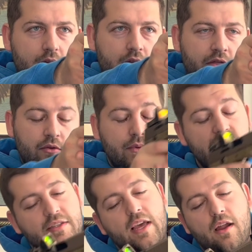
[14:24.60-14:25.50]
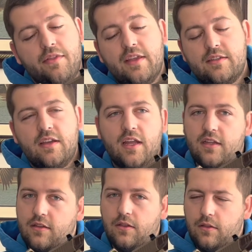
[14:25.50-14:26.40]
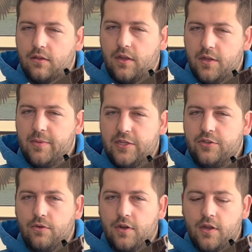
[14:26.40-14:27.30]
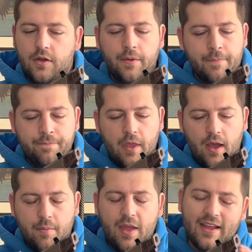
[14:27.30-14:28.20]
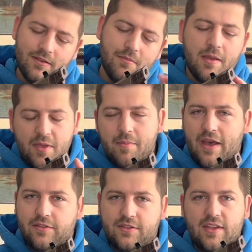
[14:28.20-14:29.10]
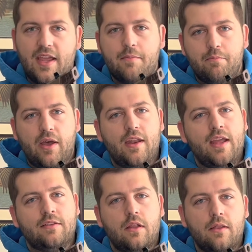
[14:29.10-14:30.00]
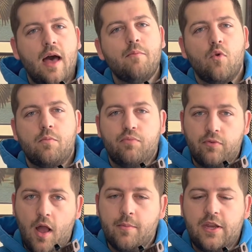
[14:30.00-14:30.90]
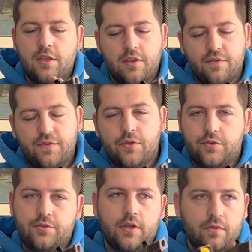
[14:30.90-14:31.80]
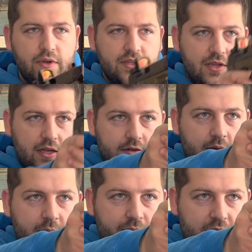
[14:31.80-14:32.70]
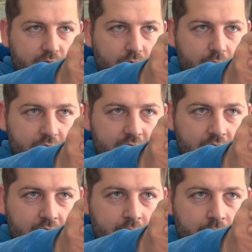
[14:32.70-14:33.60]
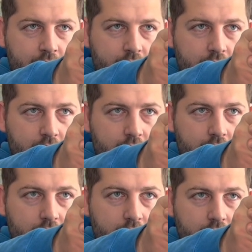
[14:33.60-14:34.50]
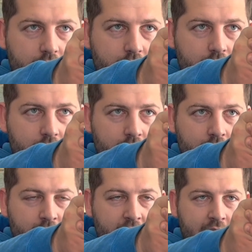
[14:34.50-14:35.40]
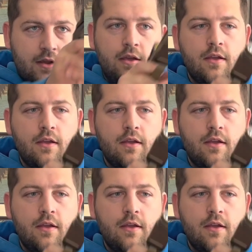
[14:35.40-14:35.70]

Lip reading: The reset on this gun is a good bit shorter, and it may be about the same, but it's a lot more prominent. You can feel the trigger reset. So let me press one more time. Break.